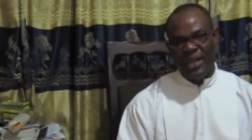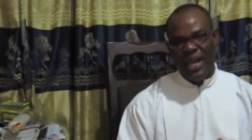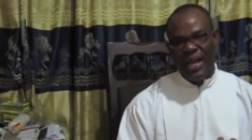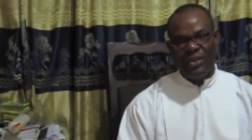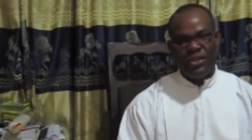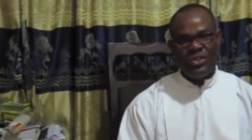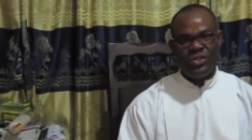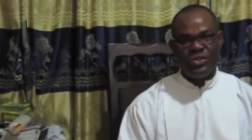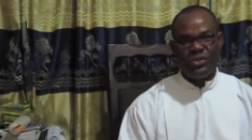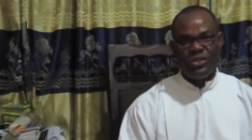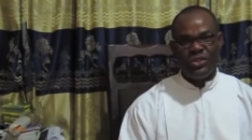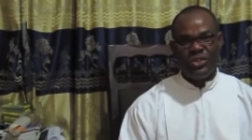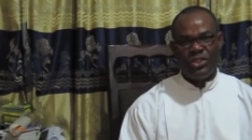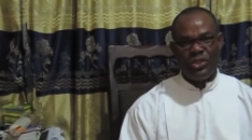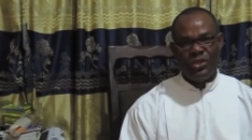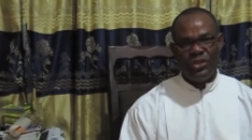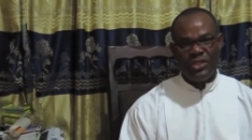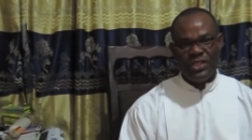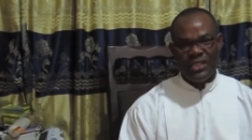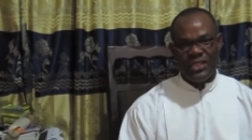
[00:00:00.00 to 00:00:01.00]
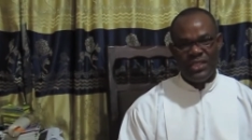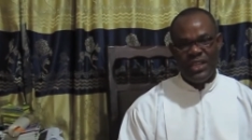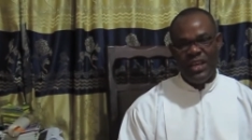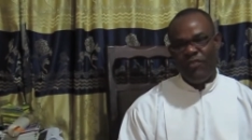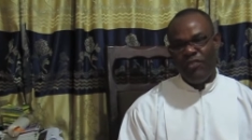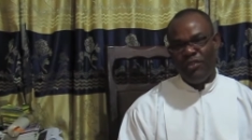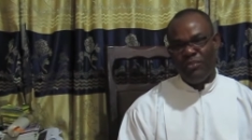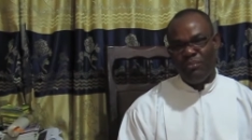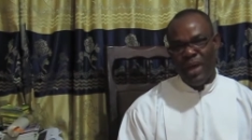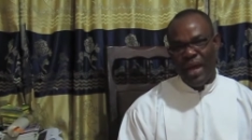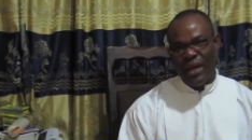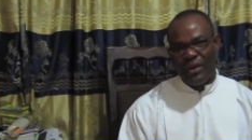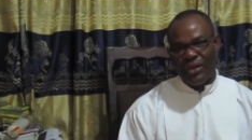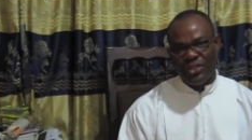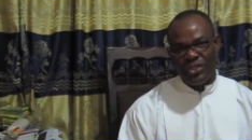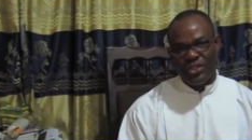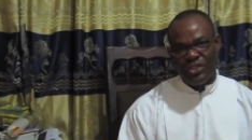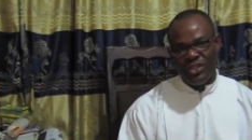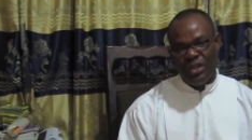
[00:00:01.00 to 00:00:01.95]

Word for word: That also shows itself in marriage.